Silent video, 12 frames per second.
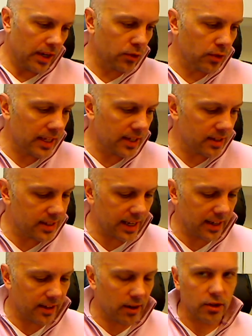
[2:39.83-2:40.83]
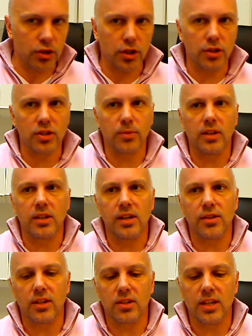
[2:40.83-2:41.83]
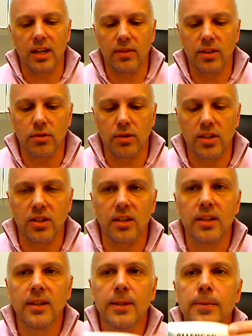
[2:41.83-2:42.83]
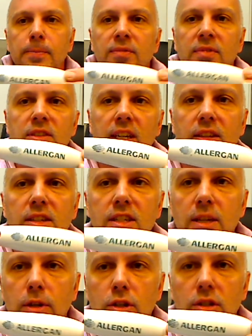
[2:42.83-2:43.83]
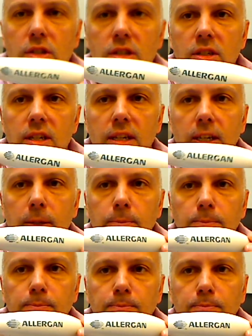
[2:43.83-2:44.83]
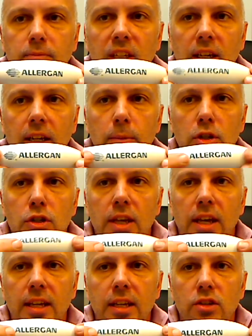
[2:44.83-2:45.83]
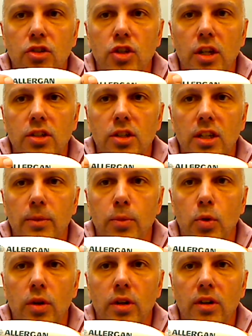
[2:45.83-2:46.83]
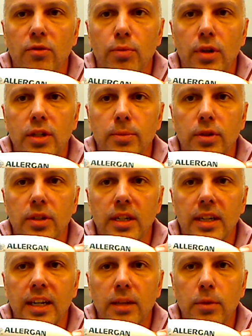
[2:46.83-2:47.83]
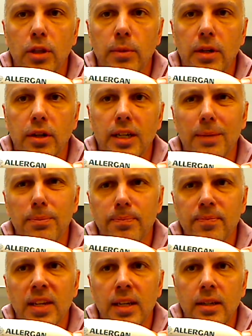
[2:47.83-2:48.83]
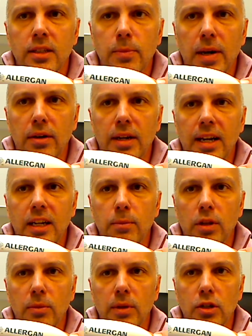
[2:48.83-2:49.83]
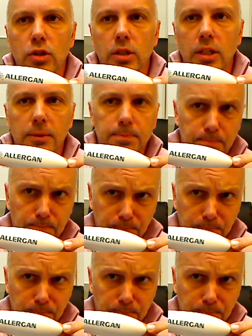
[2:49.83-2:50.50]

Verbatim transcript: And I'll do that in a second. I'm going to show you something that I think is kind of interesting. Say this image. This is um, an image that is just on the border of printable in a 90 millimeter cup. It's about 90 millimeters long.